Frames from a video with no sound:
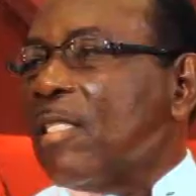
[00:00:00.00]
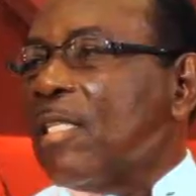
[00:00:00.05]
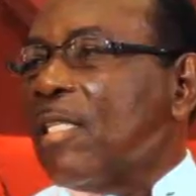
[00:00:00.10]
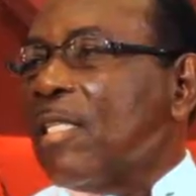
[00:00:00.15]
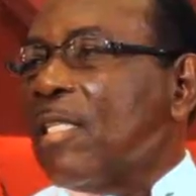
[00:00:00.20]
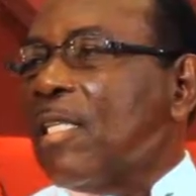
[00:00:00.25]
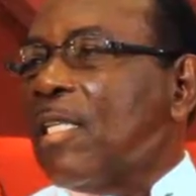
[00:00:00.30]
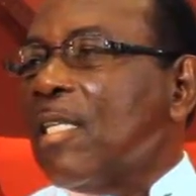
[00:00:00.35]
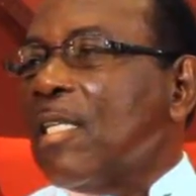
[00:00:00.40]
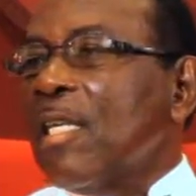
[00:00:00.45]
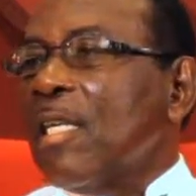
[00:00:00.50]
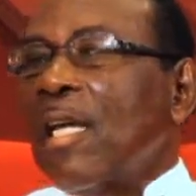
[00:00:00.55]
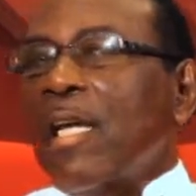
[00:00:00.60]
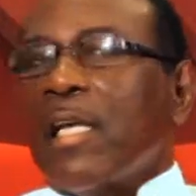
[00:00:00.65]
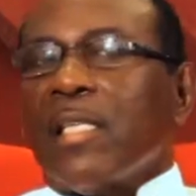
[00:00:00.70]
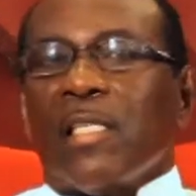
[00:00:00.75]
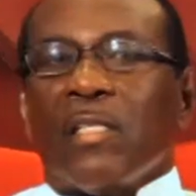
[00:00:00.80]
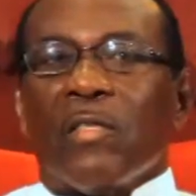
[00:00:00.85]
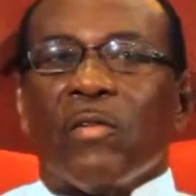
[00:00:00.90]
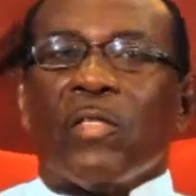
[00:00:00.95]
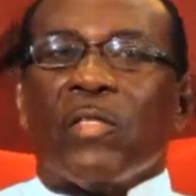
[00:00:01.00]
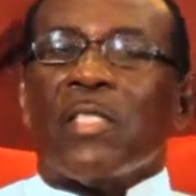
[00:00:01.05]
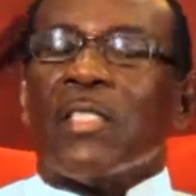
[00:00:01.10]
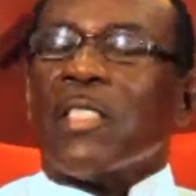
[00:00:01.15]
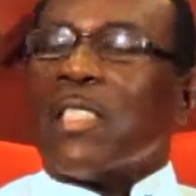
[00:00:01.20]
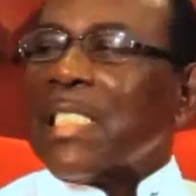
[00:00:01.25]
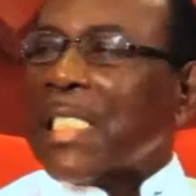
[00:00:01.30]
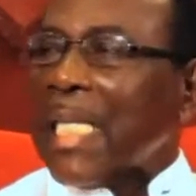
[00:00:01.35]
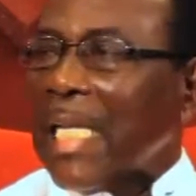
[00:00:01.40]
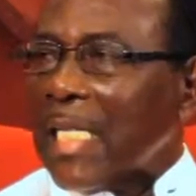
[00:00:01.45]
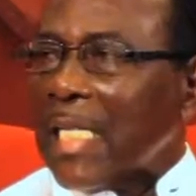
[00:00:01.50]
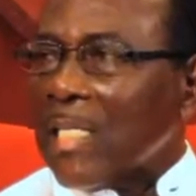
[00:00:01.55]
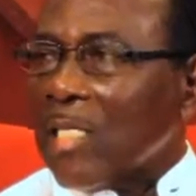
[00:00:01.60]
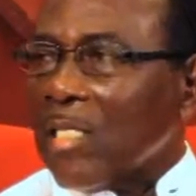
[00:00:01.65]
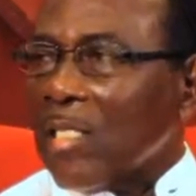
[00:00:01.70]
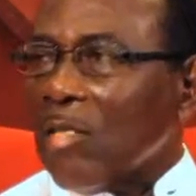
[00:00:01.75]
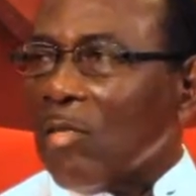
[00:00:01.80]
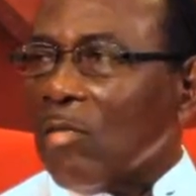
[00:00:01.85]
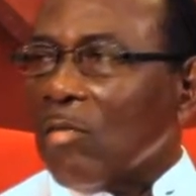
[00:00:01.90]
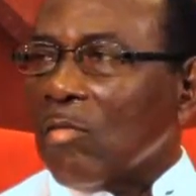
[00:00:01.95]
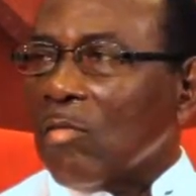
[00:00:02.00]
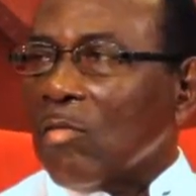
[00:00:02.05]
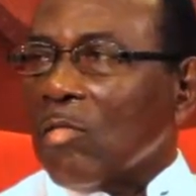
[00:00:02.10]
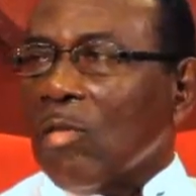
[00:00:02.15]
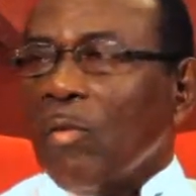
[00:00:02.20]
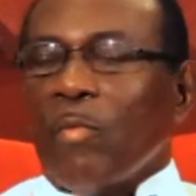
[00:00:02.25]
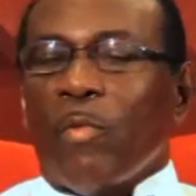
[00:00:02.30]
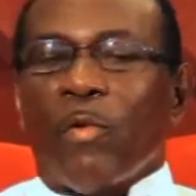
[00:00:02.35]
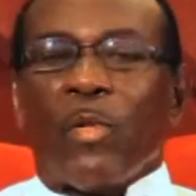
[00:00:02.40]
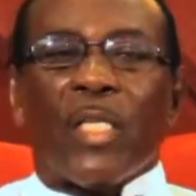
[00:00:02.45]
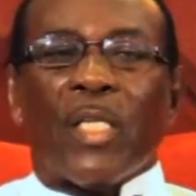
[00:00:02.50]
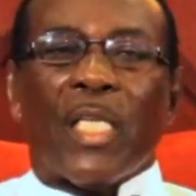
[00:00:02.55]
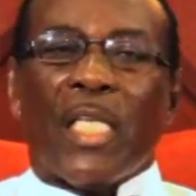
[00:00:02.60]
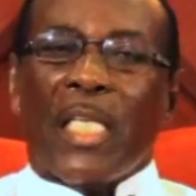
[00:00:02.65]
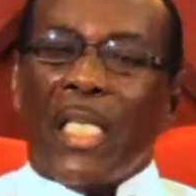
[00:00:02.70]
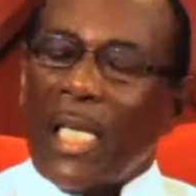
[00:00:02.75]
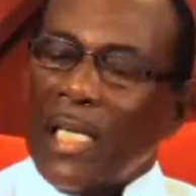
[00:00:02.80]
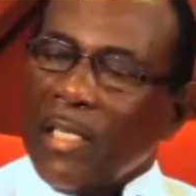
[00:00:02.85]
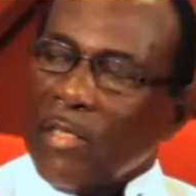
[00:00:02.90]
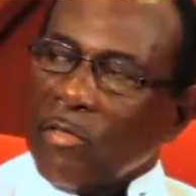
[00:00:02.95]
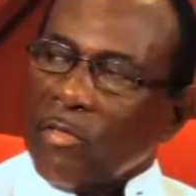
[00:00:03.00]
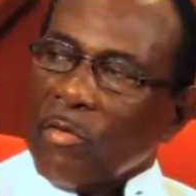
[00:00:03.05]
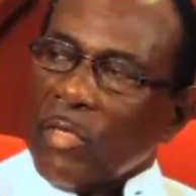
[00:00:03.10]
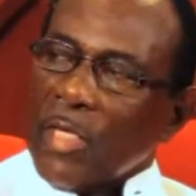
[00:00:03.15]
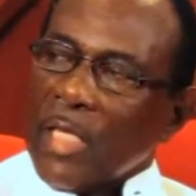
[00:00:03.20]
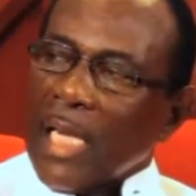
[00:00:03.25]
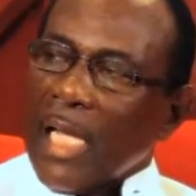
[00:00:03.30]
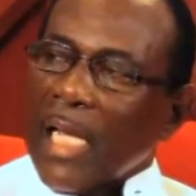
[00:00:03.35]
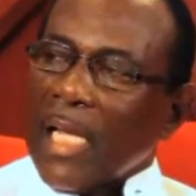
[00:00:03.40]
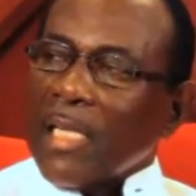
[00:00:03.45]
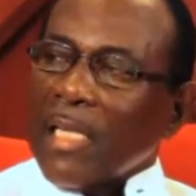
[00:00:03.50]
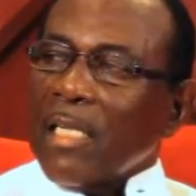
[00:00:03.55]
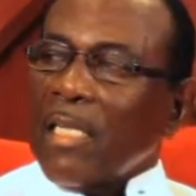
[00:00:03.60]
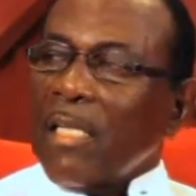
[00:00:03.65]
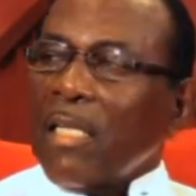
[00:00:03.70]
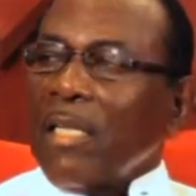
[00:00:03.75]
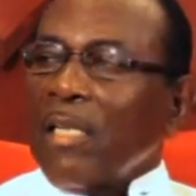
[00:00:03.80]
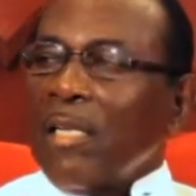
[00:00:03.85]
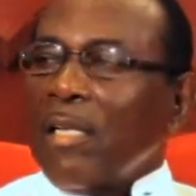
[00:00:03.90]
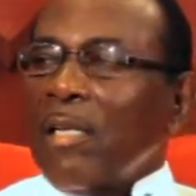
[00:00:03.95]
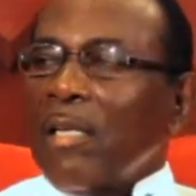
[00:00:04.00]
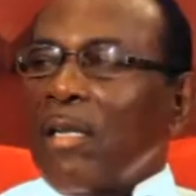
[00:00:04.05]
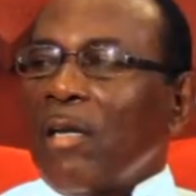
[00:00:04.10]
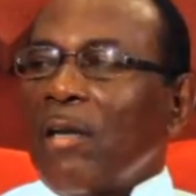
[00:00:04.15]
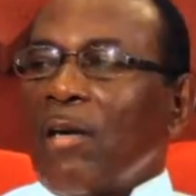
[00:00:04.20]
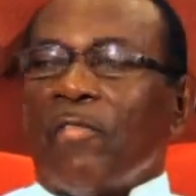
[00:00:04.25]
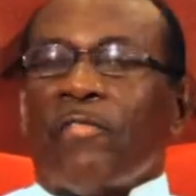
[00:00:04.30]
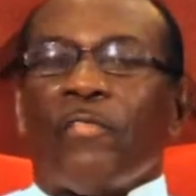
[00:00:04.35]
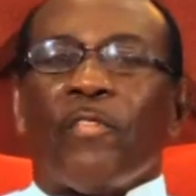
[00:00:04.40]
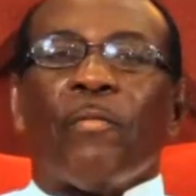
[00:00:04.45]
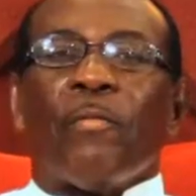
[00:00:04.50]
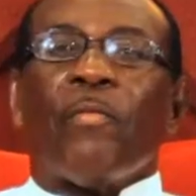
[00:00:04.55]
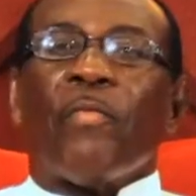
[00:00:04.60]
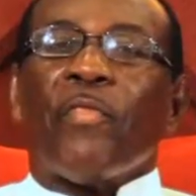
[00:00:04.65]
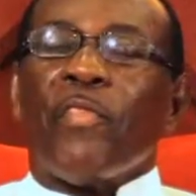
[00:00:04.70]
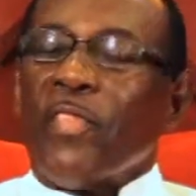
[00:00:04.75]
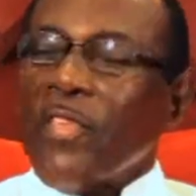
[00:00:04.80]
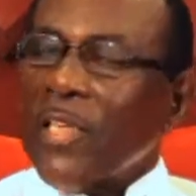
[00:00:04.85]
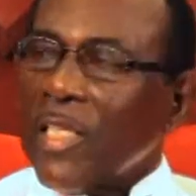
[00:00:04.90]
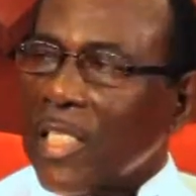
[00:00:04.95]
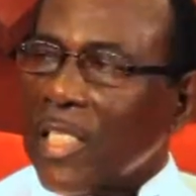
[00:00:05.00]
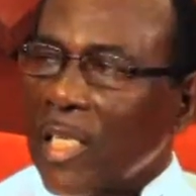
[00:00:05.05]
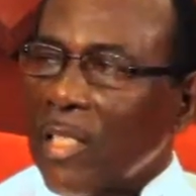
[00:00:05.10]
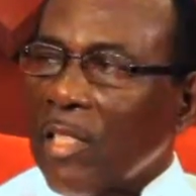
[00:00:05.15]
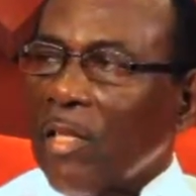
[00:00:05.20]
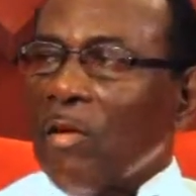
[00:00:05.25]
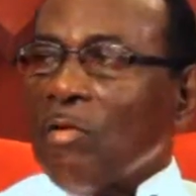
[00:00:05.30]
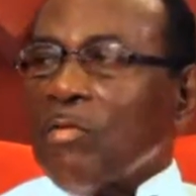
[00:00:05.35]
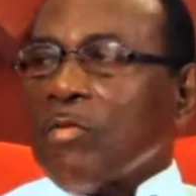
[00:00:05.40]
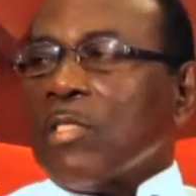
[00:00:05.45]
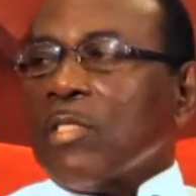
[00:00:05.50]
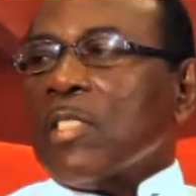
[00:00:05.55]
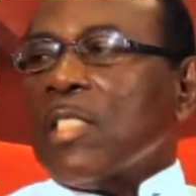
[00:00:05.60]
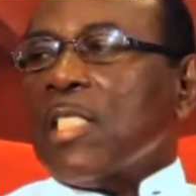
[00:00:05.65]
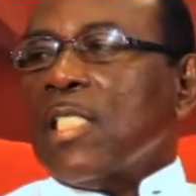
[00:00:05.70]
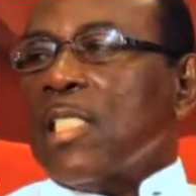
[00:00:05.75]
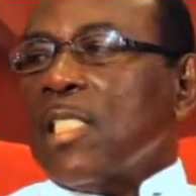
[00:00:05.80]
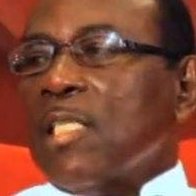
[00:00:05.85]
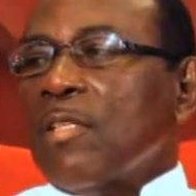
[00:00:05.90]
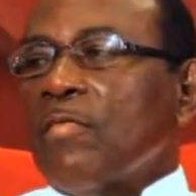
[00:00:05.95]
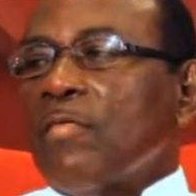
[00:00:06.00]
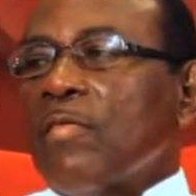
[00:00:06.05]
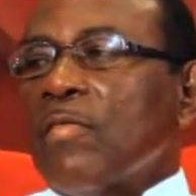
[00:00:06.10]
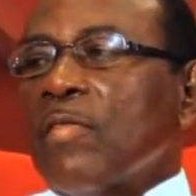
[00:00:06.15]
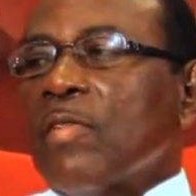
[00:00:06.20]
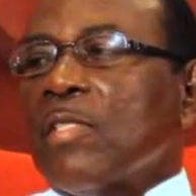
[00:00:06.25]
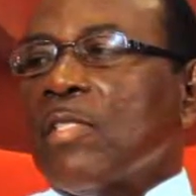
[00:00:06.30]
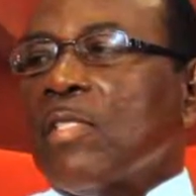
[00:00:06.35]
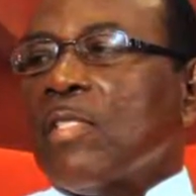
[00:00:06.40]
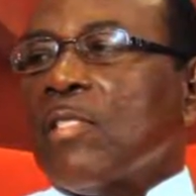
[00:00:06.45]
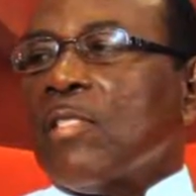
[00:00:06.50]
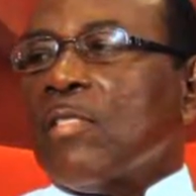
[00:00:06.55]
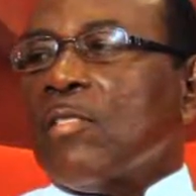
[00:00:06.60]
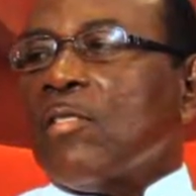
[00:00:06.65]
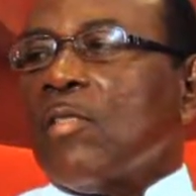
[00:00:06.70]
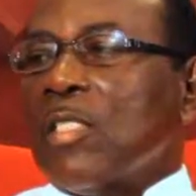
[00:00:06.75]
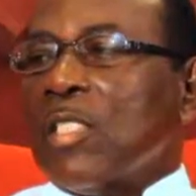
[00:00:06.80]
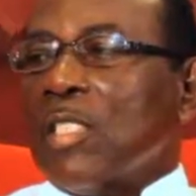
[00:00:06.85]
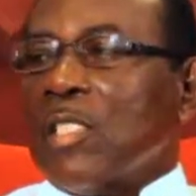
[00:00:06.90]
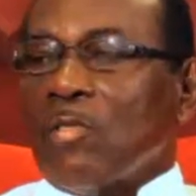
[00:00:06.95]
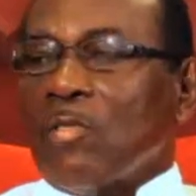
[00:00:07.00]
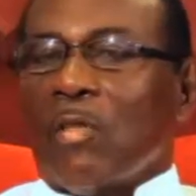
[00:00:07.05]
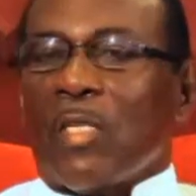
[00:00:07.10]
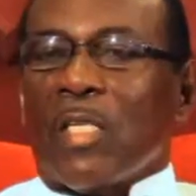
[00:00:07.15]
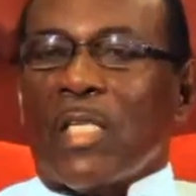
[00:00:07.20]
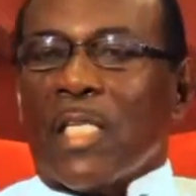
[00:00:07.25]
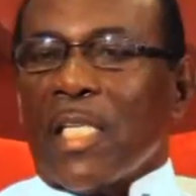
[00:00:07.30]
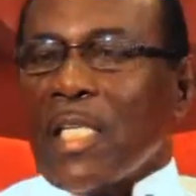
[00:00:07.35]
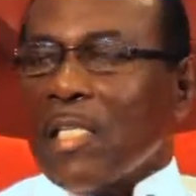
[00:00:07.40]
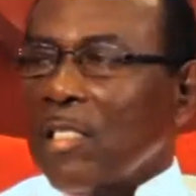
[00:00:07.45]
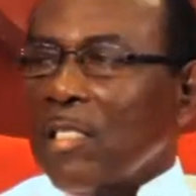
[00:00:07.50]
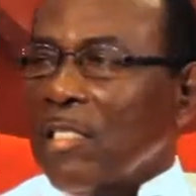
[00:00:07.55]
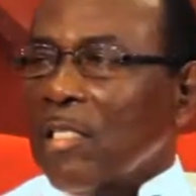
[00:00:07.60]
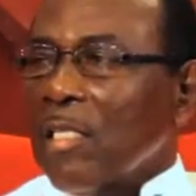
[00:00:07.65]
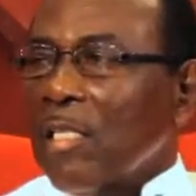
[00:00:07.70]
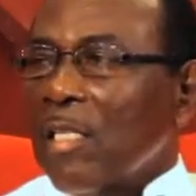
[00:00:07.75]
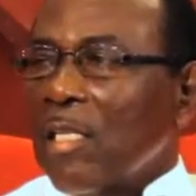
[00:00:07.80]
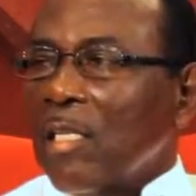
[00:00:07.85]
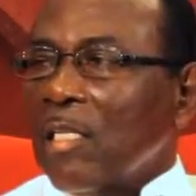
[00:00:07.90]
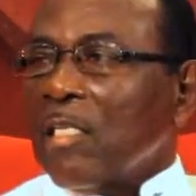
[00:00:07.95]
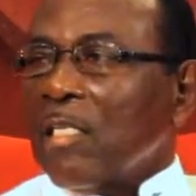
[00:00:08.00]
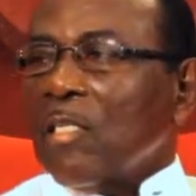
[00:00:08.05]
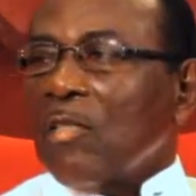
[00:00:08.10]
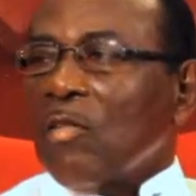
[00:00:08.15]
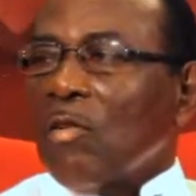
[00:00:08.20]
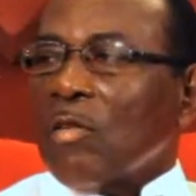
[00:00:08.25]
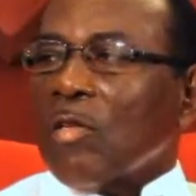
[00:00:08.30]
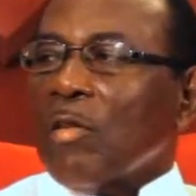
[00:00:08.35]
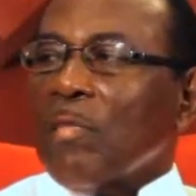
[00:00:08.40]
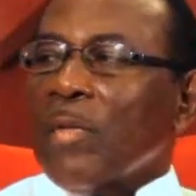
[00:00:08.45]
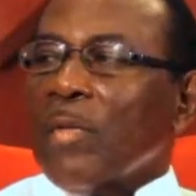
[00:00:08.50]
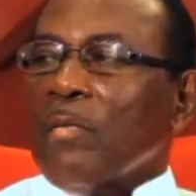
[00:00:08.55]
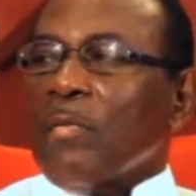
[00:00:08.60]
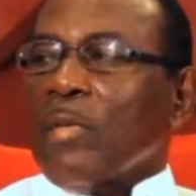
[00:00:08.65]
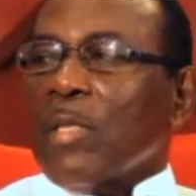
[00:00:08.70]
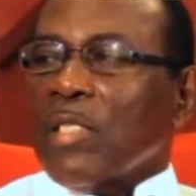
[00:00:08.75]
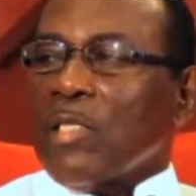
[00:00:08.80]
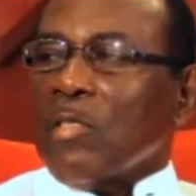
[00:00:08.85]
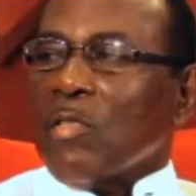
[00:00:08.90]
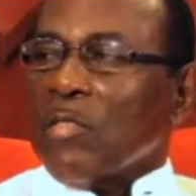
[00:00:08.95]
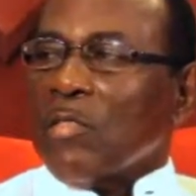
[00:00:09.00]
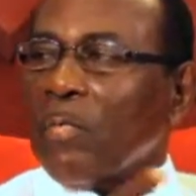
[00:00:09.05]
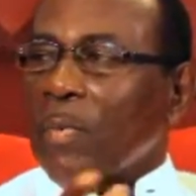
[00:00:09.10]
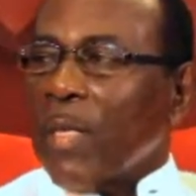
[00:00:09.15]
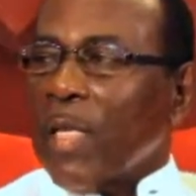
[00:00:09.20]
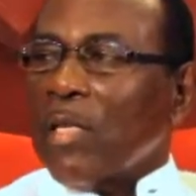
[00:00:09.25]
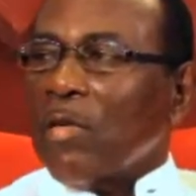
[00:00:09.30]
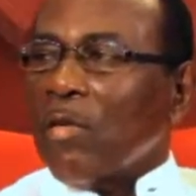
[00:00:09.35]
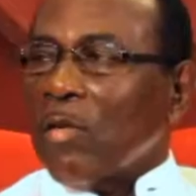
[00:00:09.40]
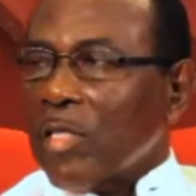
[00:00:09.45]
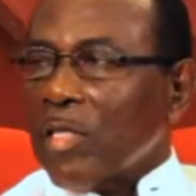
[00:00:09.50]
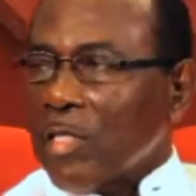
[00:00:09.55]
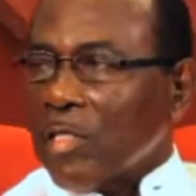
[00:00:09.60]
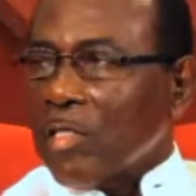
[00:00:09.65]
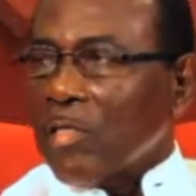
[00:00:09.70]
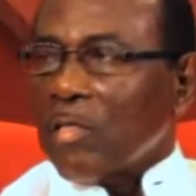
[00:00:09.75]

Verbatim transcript: Mm -hmm. And you're going to sell it, you know. Somebody here in Trinidad offered him 30,000 TT for it. So he's just going to get the document because he was paying all his mm